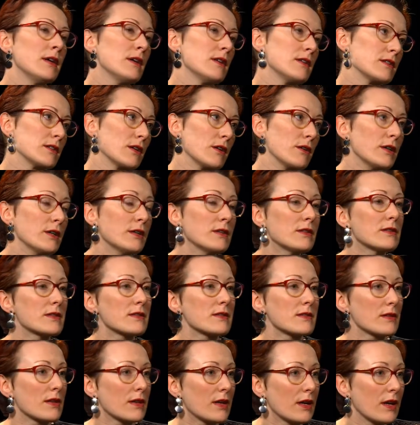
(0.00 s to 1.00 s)
So
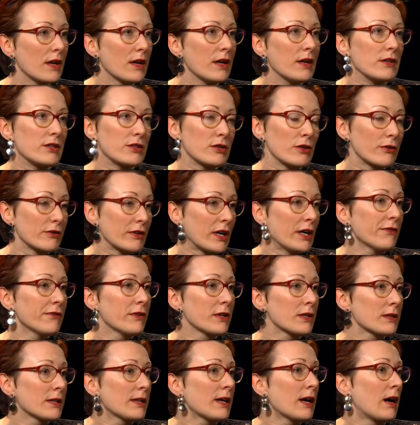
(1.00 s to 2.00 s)
it's
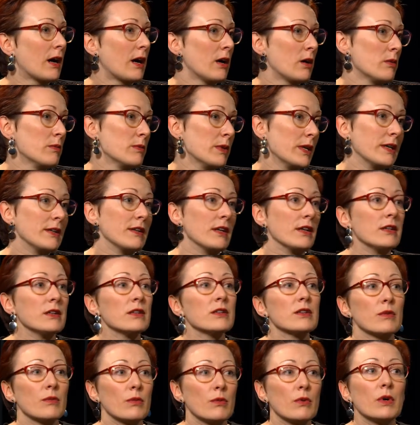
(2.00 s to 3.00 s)
geographically, I'm in
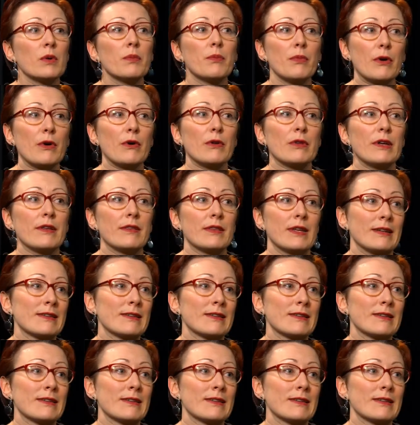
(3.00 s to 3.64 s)
interwar Poland.